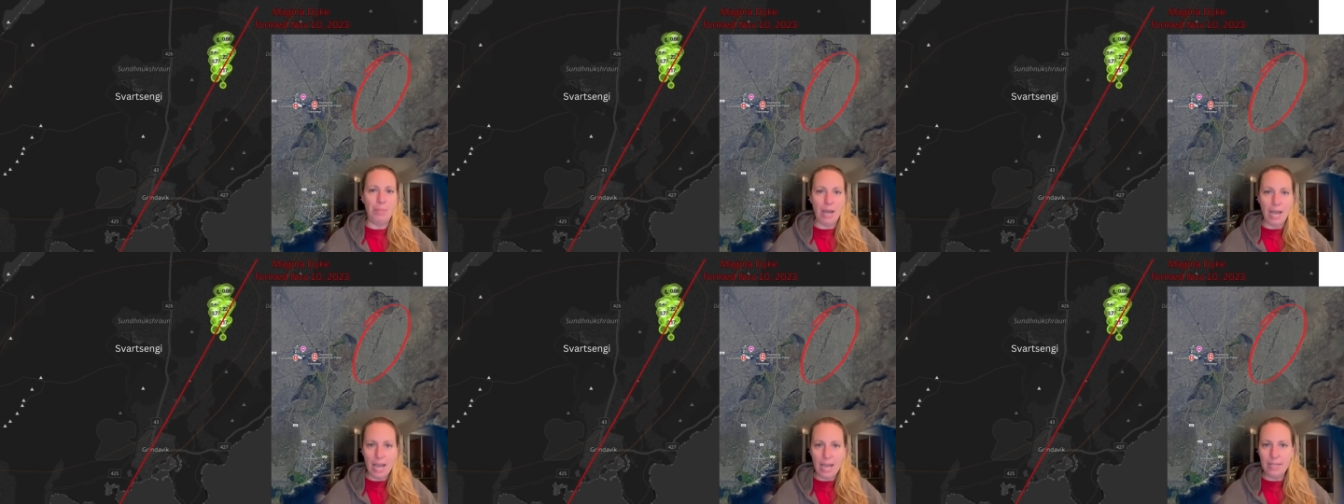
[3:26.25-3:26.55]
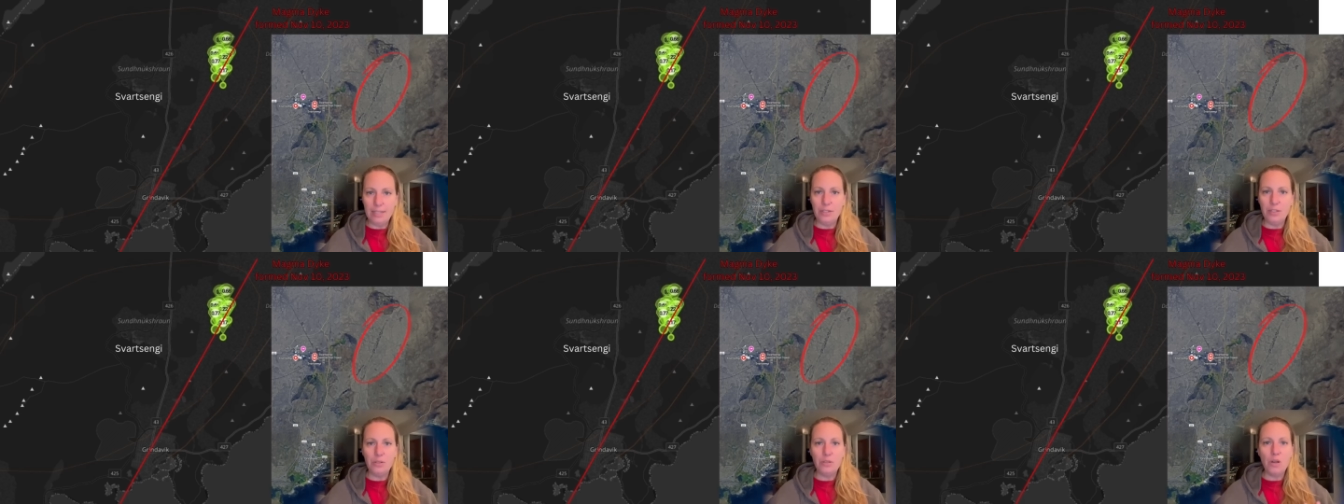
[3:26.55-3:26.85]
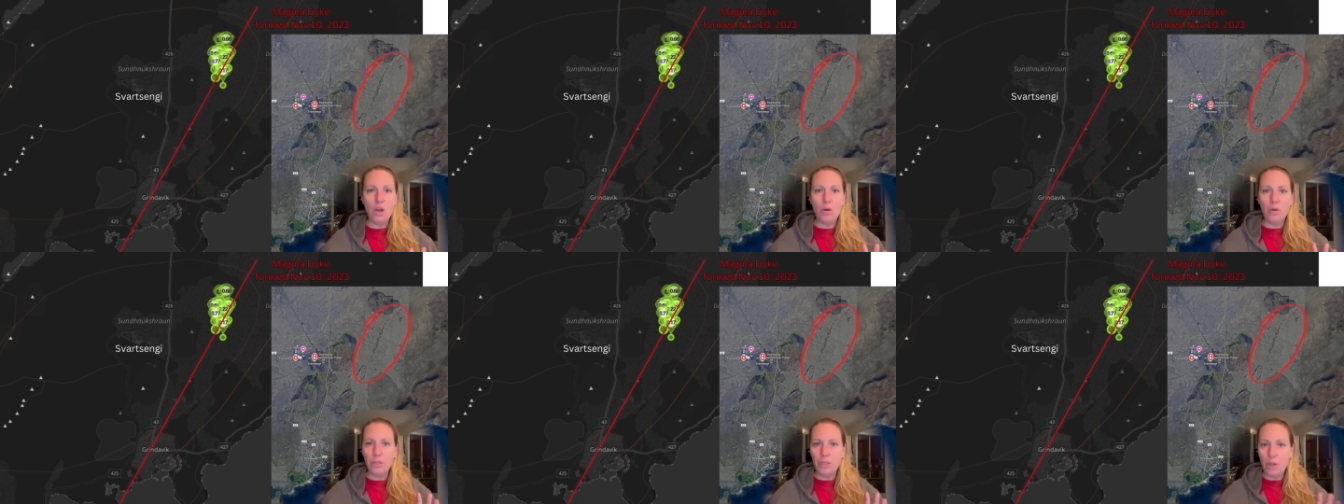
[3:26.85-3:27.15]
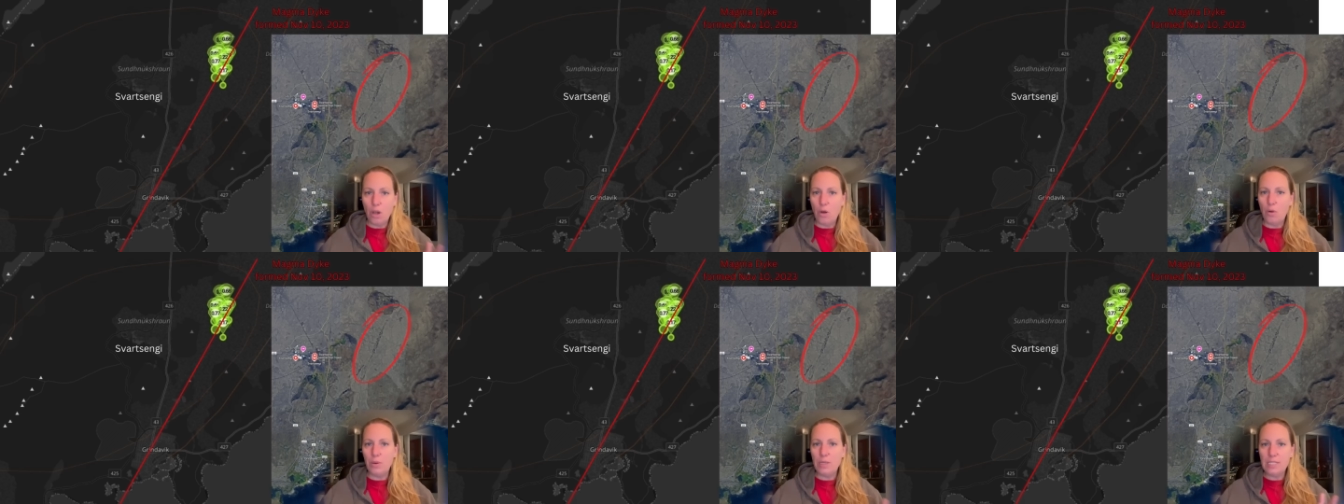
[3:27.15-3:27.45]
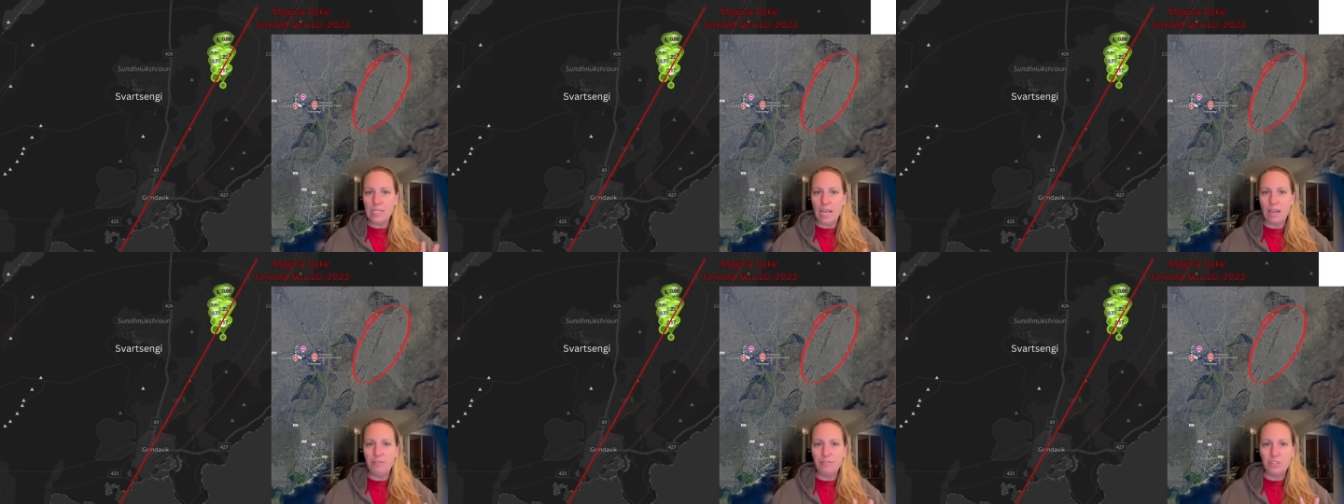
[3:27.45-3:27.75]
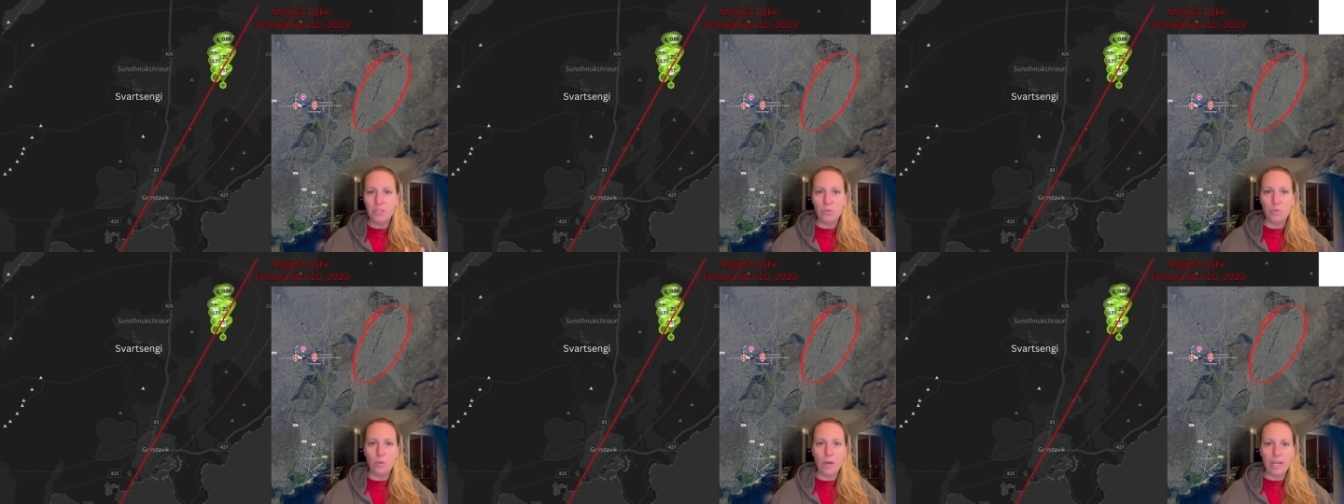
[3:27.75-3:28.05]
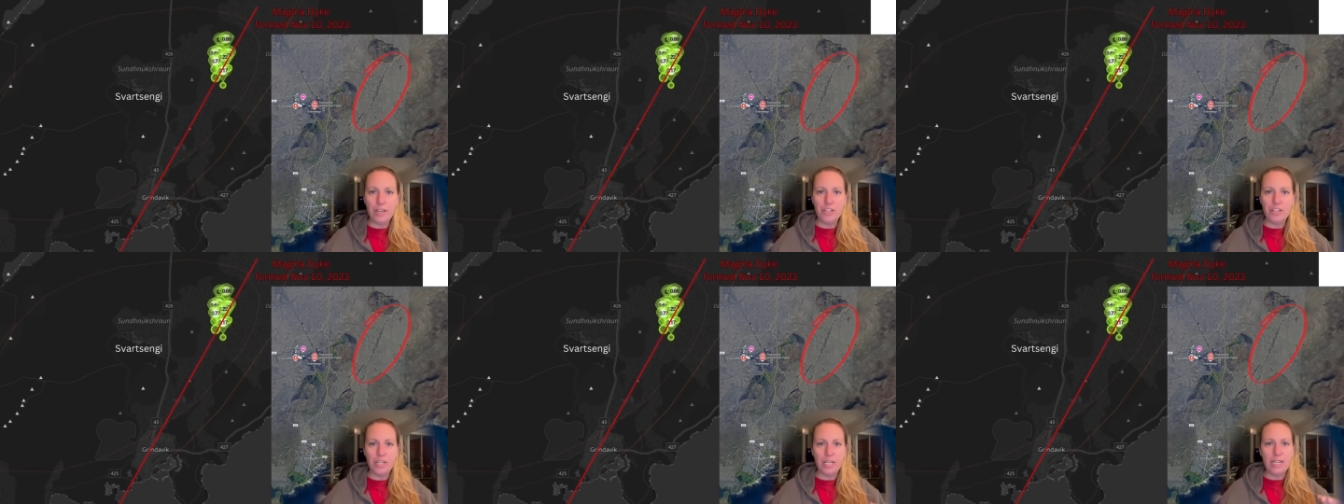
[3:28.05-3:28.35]
But, you know, you always have to
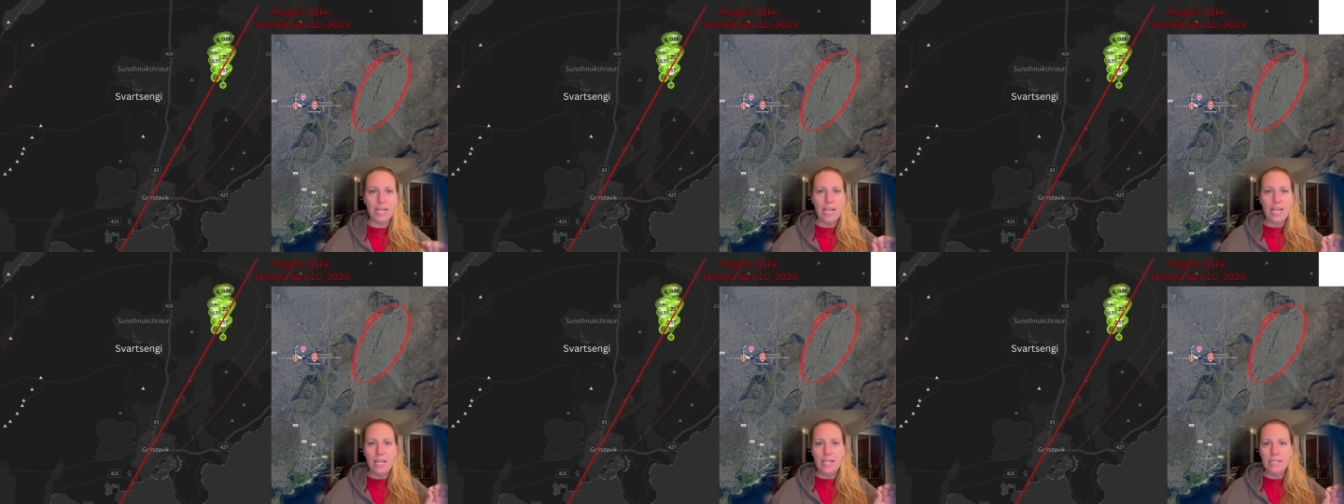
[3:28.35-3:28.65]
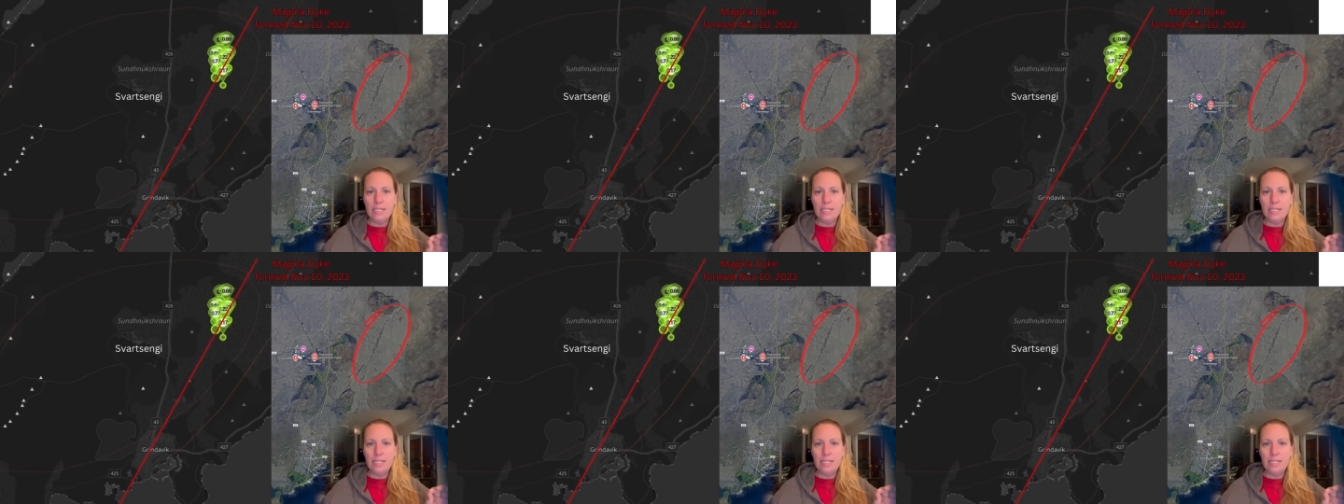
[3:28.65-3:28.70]
watch it.